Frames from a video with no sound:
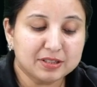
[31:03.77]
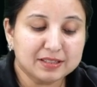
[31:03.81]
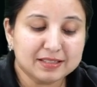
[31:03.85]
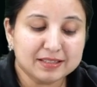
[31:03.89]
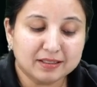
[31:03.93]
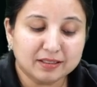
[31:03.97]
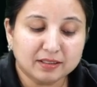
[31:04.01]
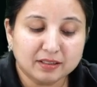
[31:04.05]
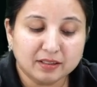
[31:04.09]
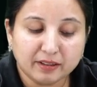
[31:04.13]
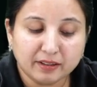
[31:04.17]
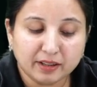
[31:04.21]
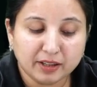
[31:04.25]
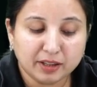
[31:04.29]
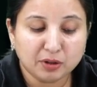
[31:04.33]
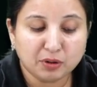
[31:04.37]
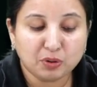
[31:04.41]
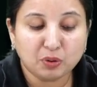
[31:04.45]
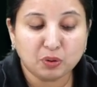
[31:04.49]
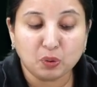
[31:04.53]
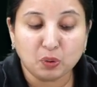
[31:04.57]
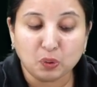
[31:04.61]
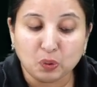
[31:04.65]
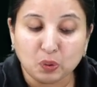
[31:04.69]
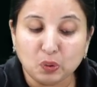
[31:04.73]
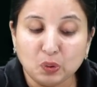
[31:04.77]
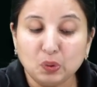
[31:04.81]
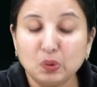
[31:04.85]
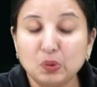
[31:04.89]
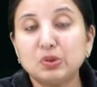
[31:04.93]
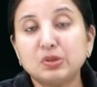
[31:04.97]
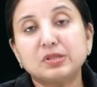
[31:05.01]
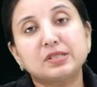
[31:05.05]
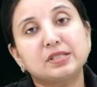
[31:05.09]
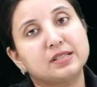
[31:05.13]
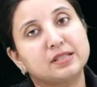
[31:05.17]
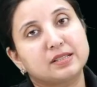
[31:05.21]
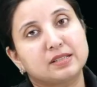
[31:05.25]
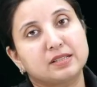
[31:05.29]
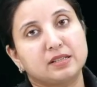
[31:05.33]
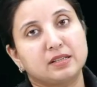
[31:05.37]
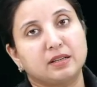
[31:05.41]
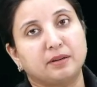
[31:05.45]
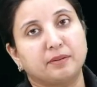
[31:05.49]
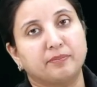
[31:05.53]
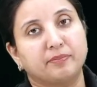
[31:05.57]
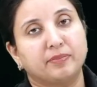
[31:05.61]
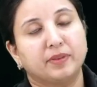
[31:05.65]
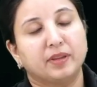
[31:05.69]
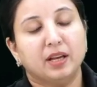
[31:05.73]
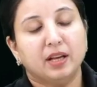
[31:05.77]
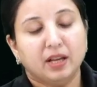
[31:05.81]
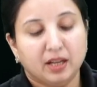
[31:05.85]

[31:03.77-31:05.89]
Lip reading: occur in closed system.